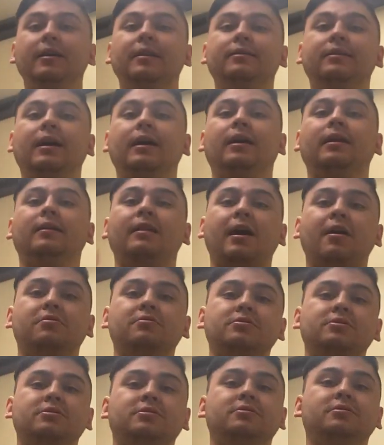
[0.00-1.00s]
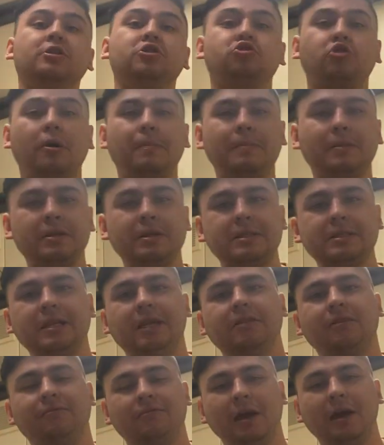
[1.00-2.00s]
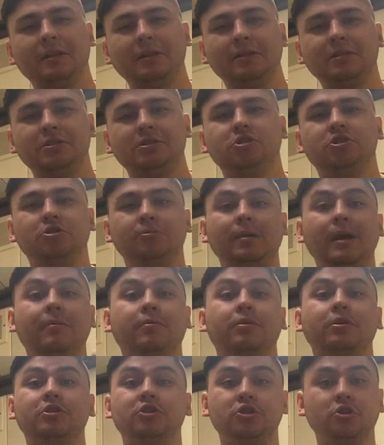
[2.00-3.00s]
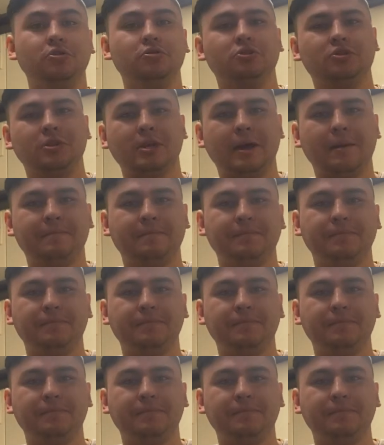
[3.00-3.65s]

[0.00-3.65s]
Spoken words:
That allows the trumpets and the violins to be able to tune to that.